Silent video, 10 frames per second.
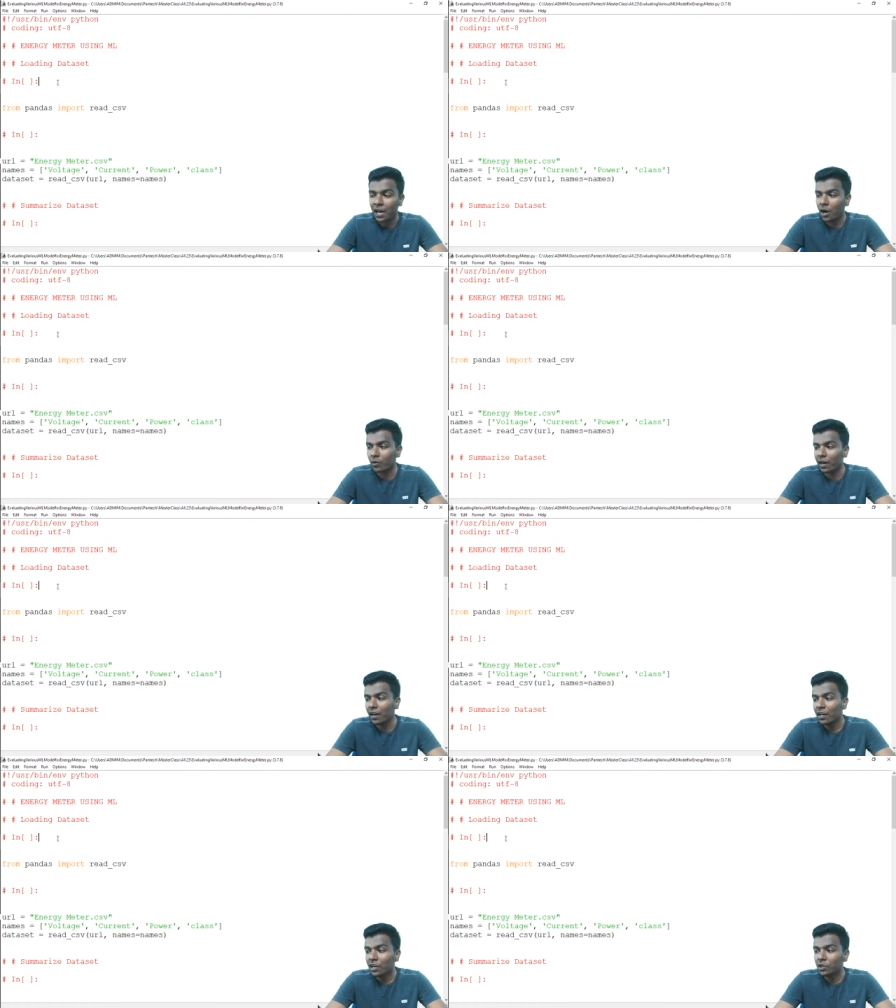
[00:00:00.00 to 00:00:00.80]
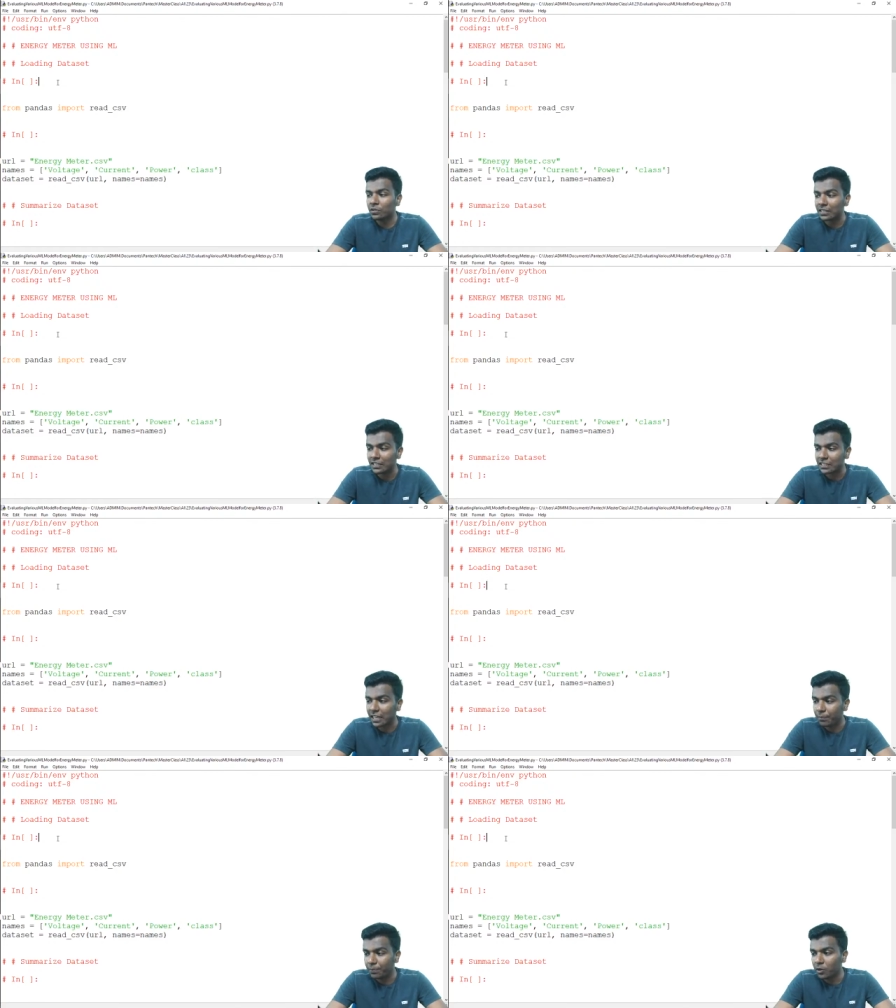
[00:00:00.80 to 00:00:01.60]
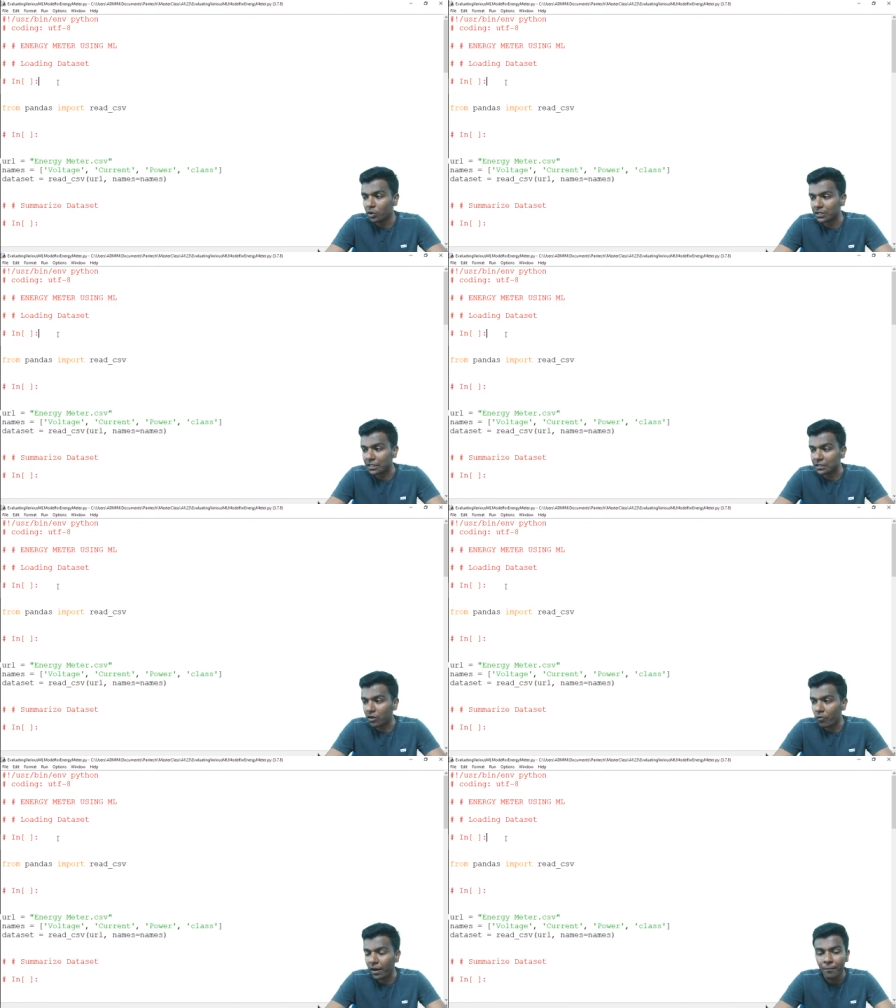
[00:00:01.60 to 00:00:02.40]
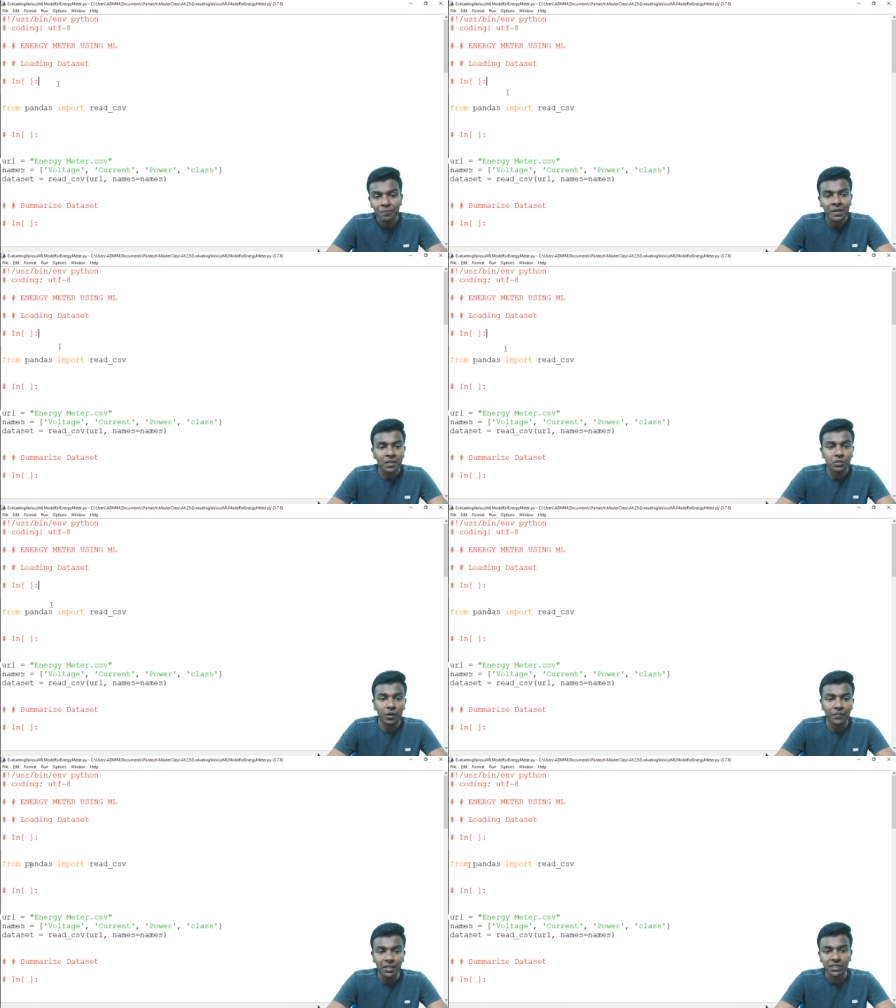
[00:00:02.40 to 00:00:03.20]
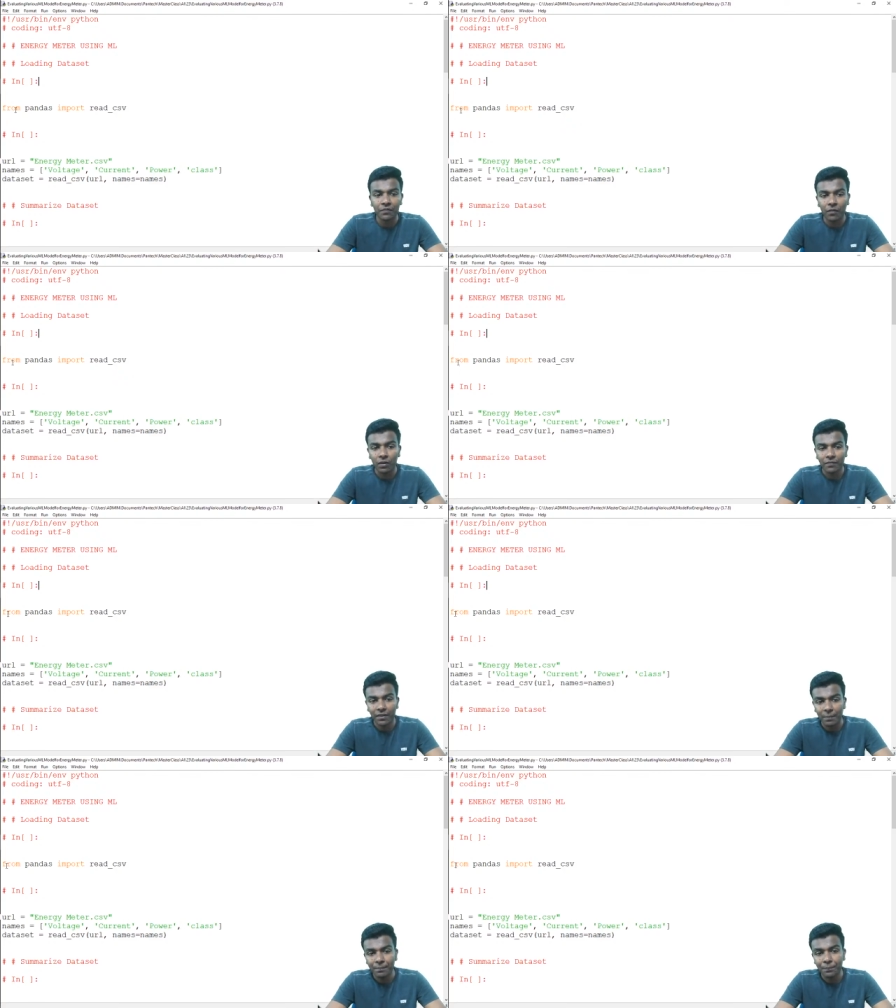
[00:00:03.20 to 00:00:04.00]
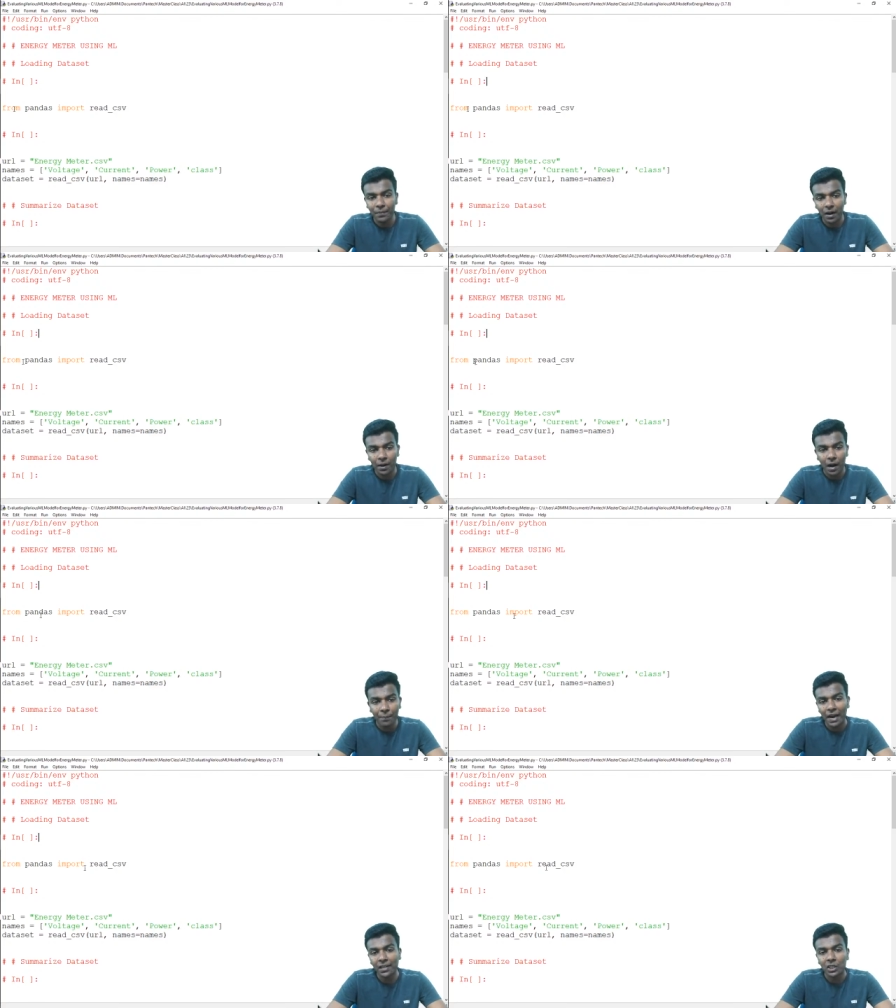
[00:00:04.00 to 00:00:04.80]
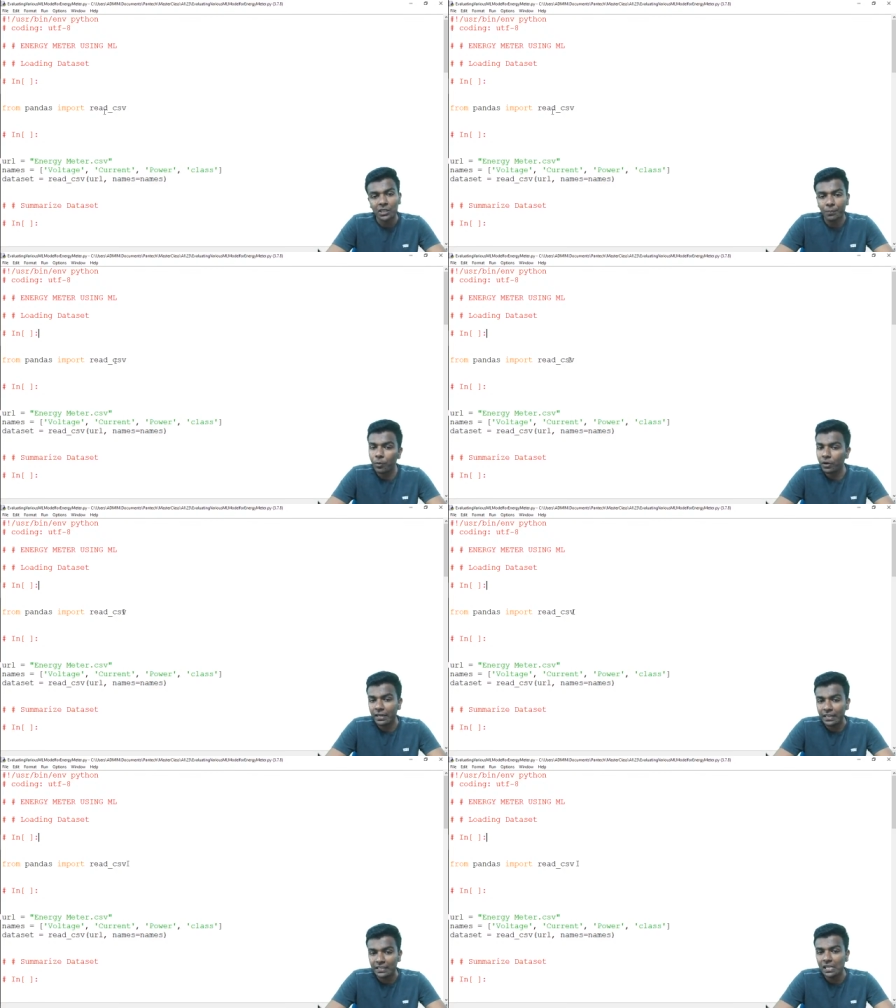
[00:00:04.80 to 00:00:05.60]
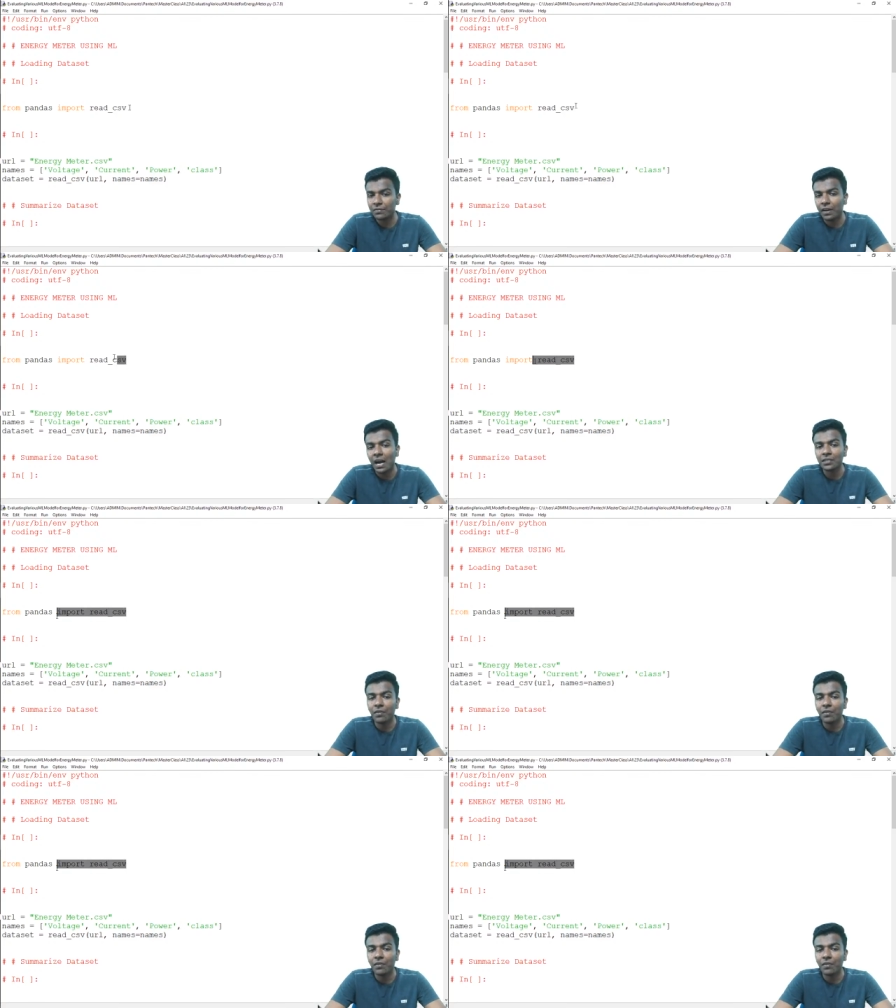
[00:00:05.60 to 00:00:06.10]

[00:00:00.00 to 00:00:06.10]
Okay, you just skip those things. Okay, so first of all, from pandas import read CSV, as we